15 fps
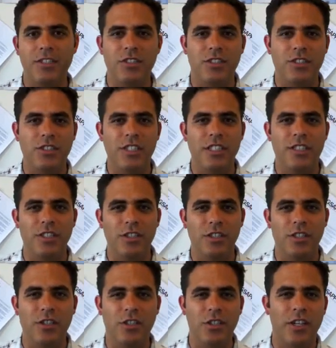You just need to
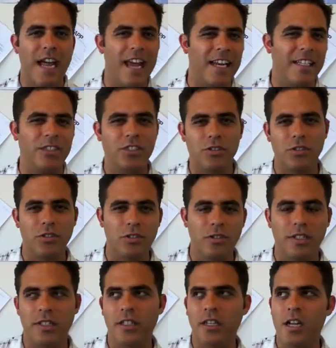learn how to
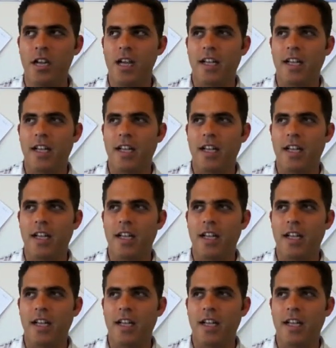extrude and